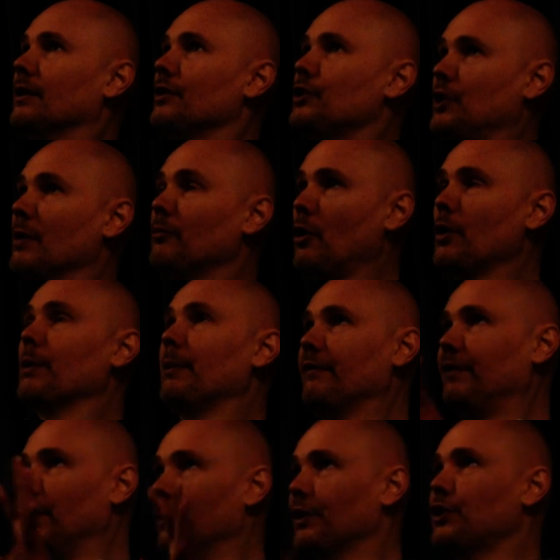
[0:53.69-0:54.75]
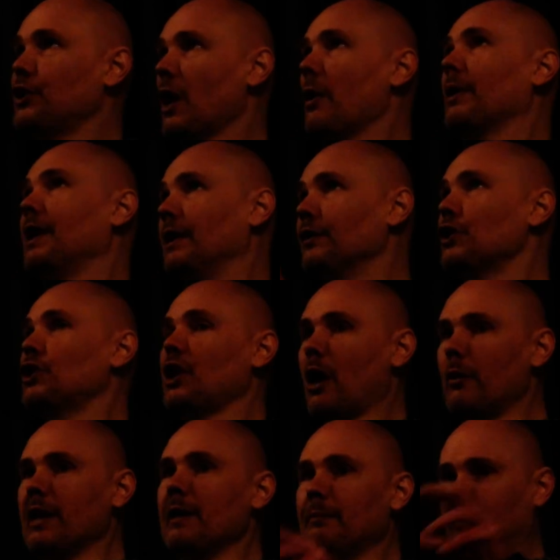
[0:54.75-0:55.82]
Jim wrote a review of the show, and in the
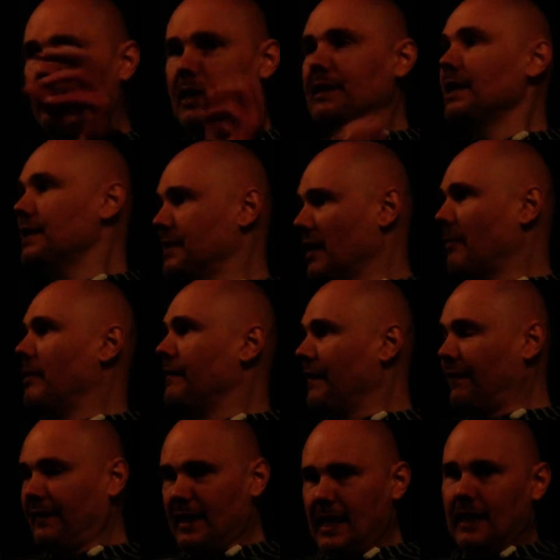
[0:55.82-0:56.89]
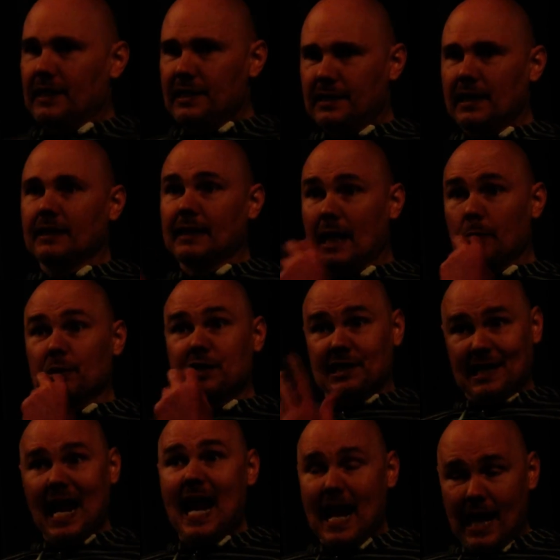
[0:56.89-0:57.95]
show, he printed some of the things that they were
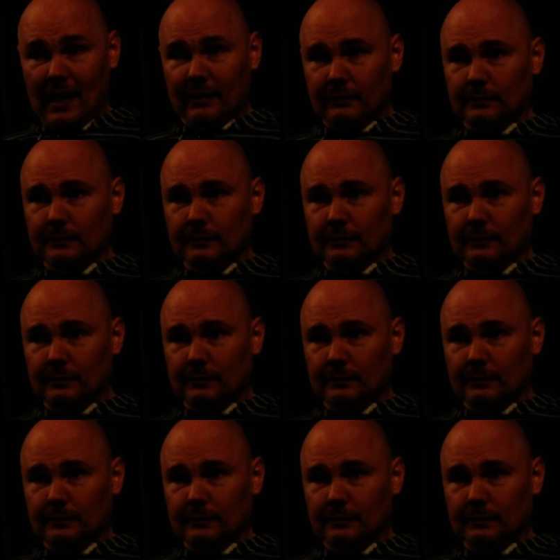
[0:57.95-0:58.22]
saying.